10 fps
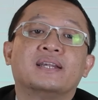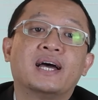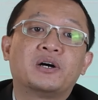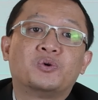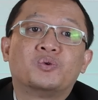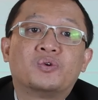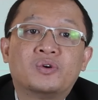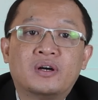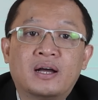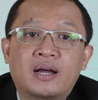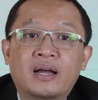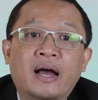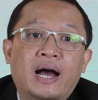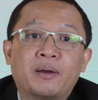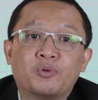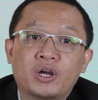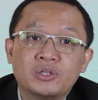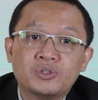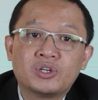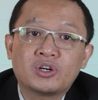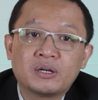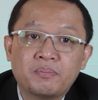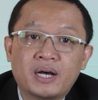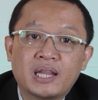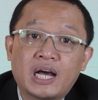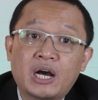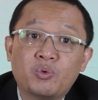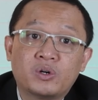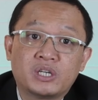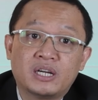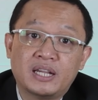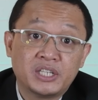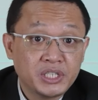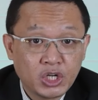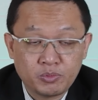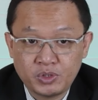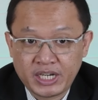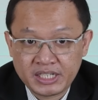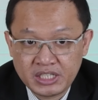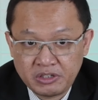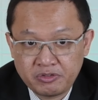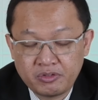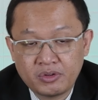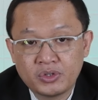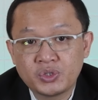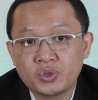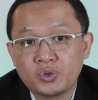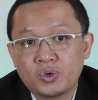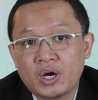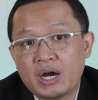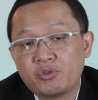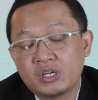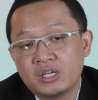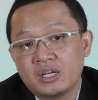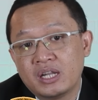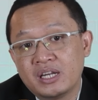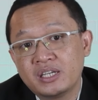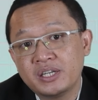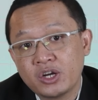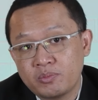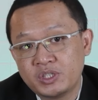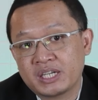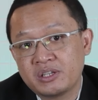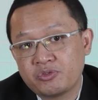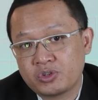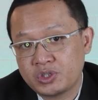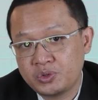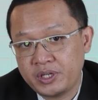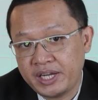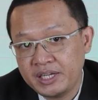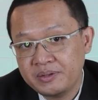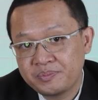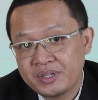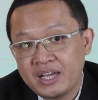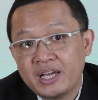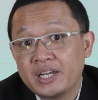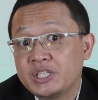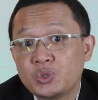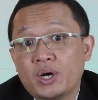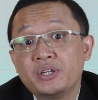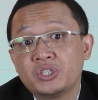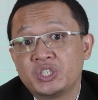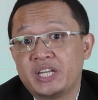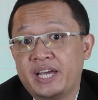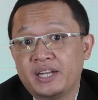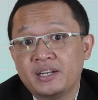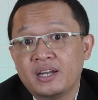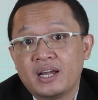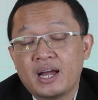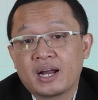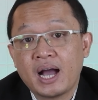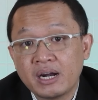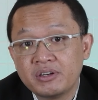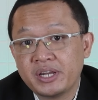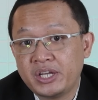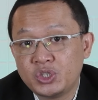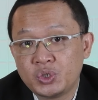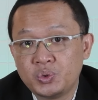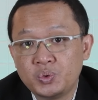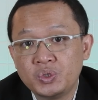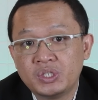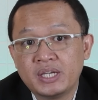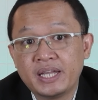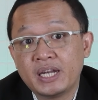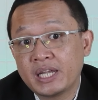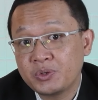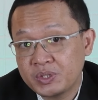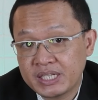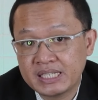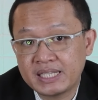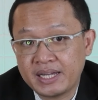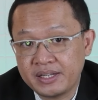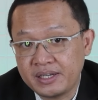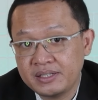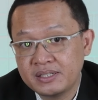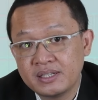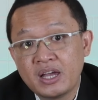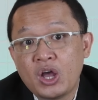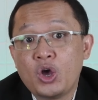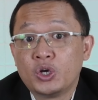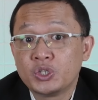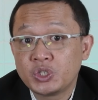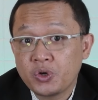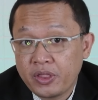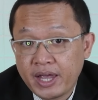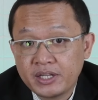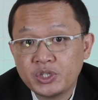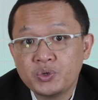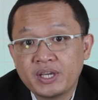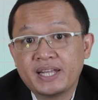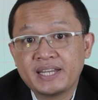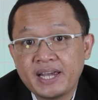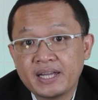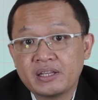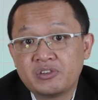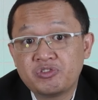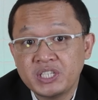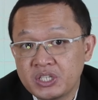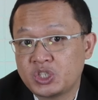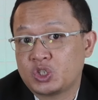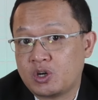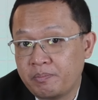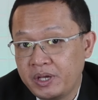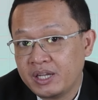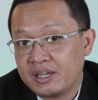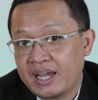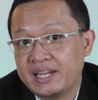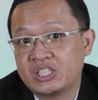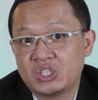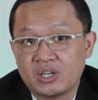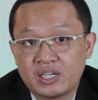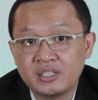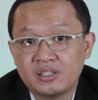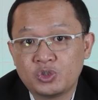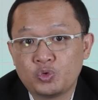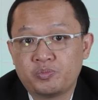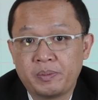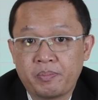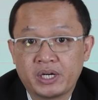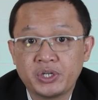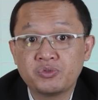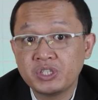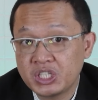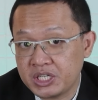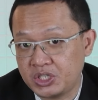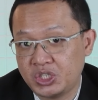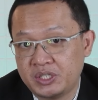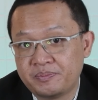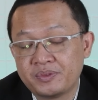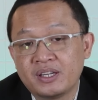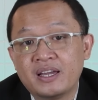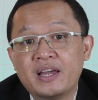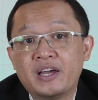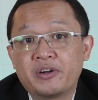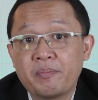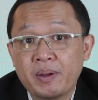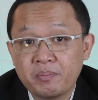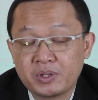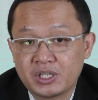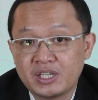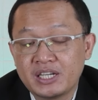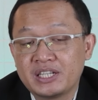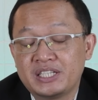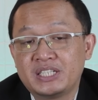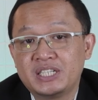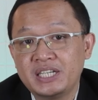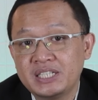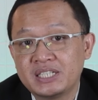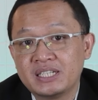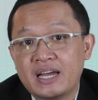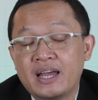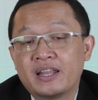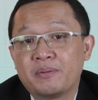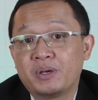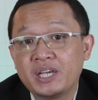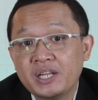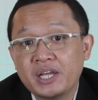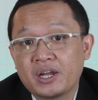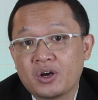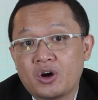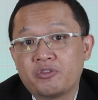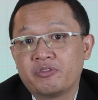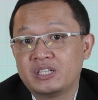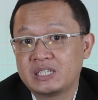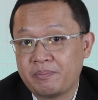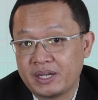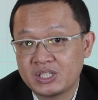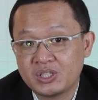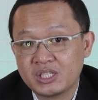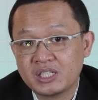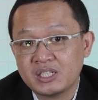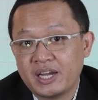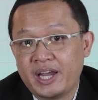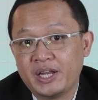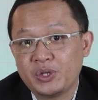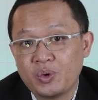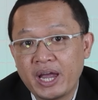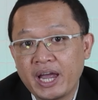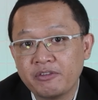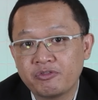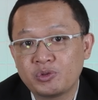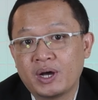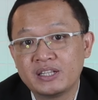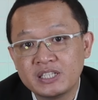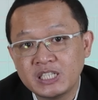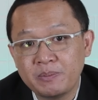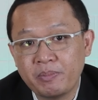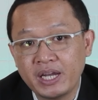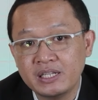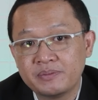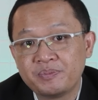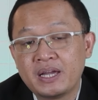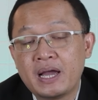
Now, I'm going to talk about our learning objective. So our learning objective for today is to understand current issues in linguistic studies so that you can get a research topic and start to prepare your research. Remember, this is the beginning of the semester and you have to anticipate